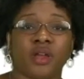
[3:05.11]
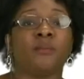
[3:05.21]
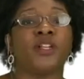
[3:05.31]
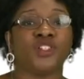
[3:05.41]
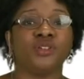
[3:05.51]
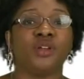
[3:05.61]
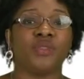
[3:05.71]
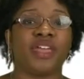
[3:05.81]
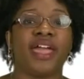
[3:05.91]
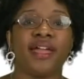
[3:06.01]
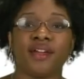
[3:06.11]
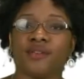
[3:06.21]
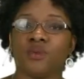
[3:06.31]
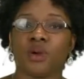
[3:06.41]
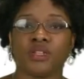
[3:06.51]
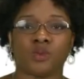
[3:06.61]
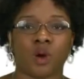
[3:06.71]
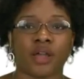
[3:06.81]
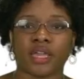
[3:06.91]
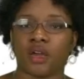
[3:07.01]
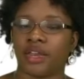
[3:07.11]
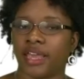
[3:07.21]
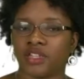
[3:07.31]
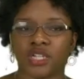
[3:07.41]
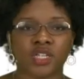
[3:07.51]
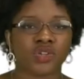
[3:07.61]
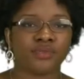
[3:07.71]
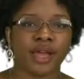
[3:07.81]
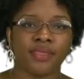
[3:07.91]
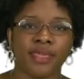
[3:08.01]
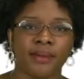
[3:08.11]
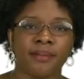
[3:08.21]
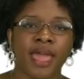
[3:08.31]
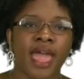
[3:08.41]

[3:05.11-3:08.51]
but you know that everyone is walking on eggshells around them,